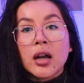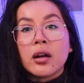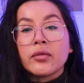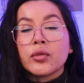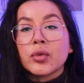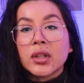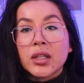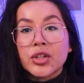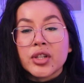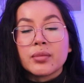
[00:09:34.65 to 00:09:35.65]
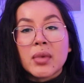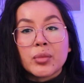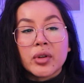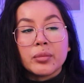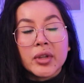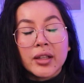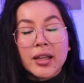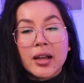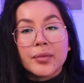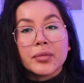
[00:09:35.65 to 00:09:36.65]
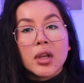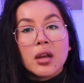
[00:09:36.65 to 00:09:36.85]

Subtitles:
of religious memorabilia.